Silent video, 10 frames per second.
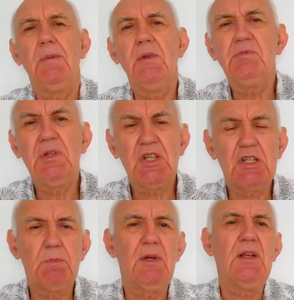and he was
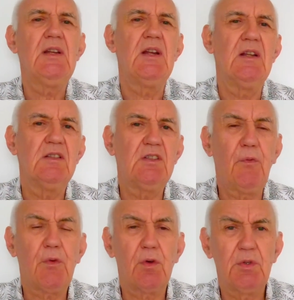explaining the
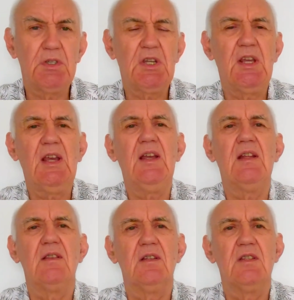difficulties he
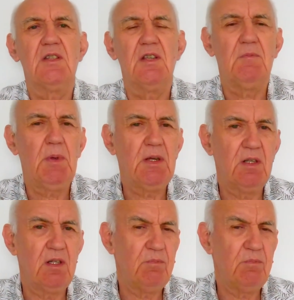had, that he'd been